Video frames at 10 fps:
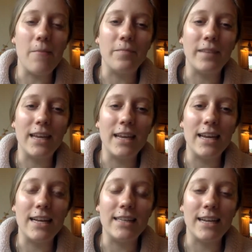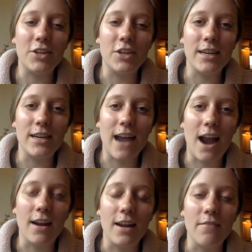He is a Chittenden
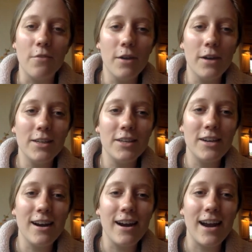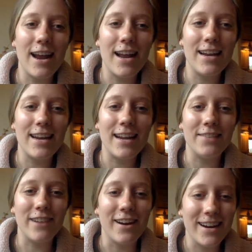County forester, and it's
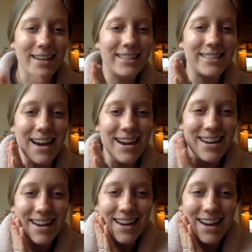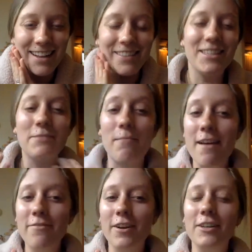very exciting. This is my
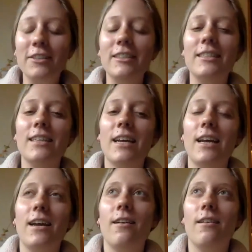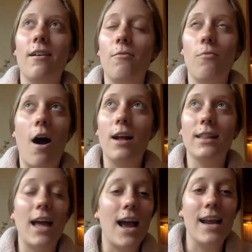first
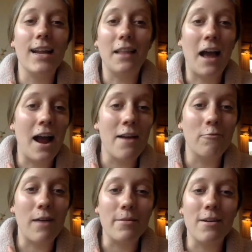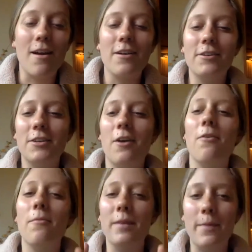online live webinar,
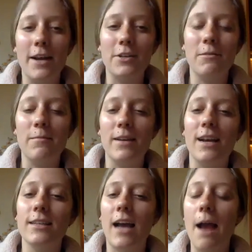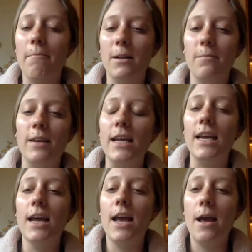so be patient with me because I'm going to be
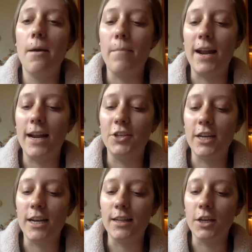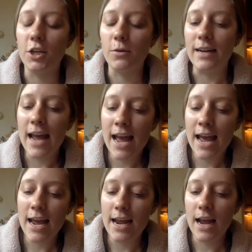managing the
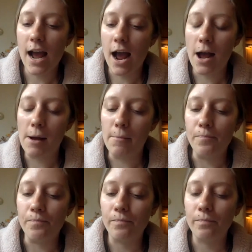Q&A, and